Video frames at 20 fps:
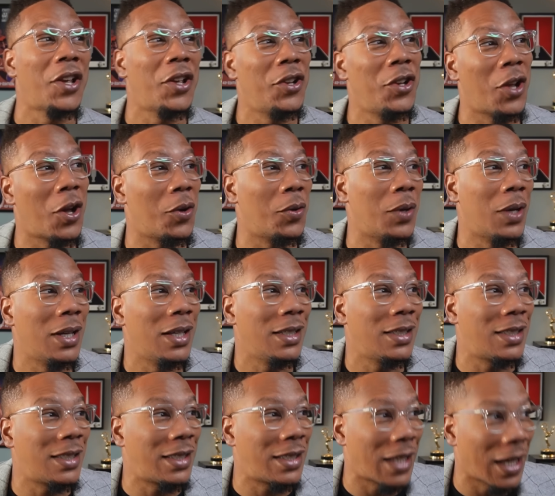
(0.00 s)
no,
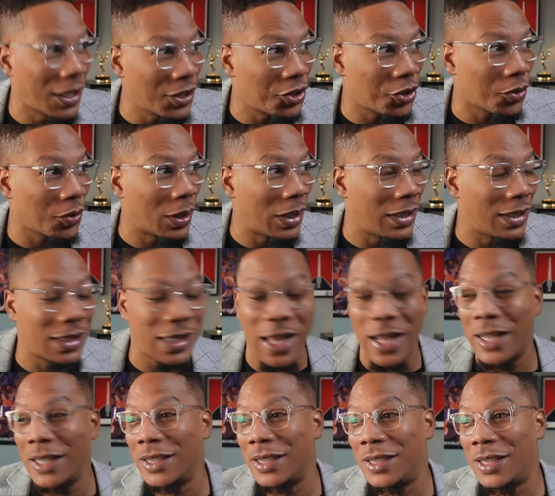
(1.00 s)
centuries, that has